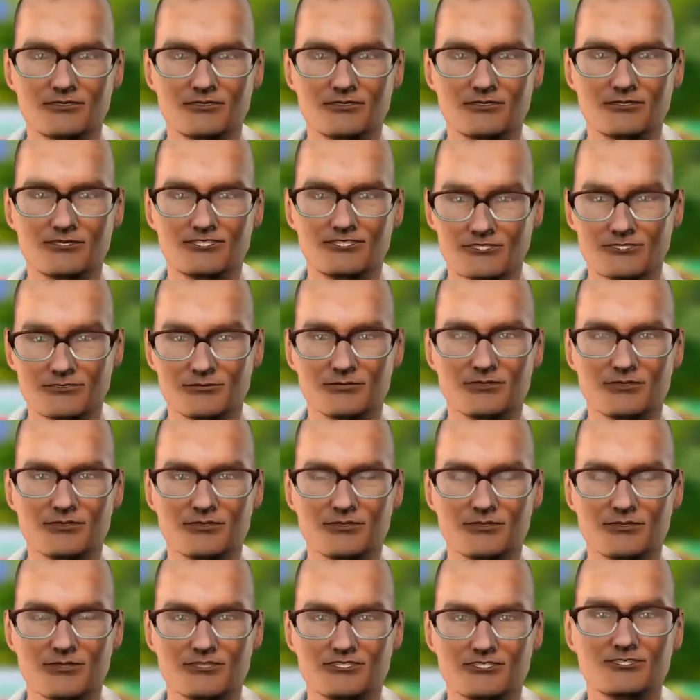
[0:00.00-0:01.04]
he
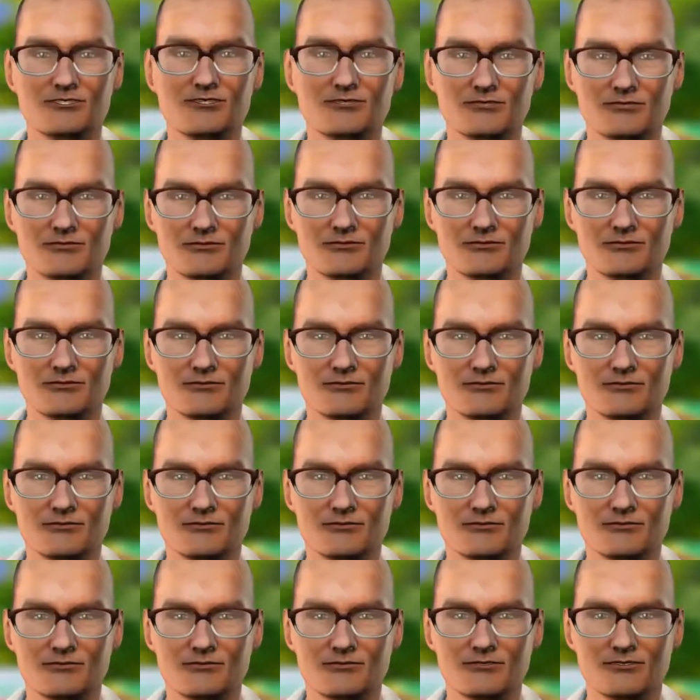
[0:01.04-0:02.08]
started insulting
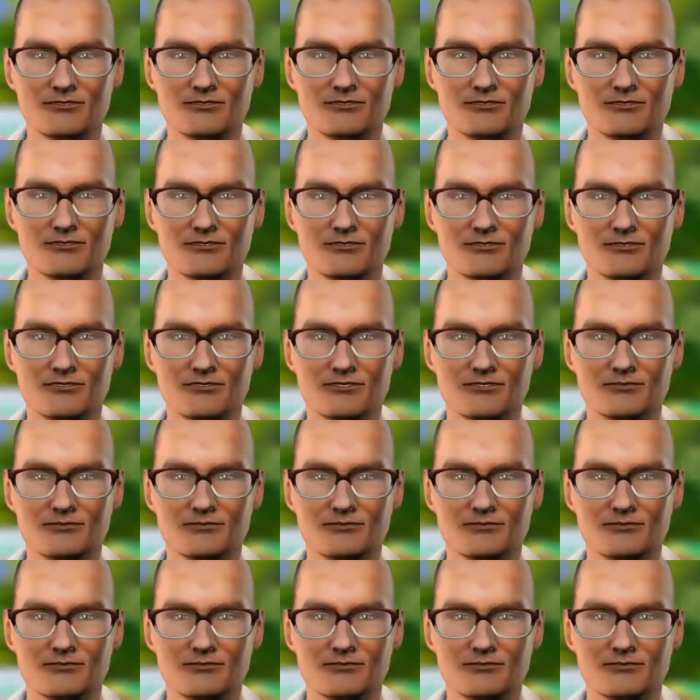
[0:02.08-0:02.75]
the Prophet.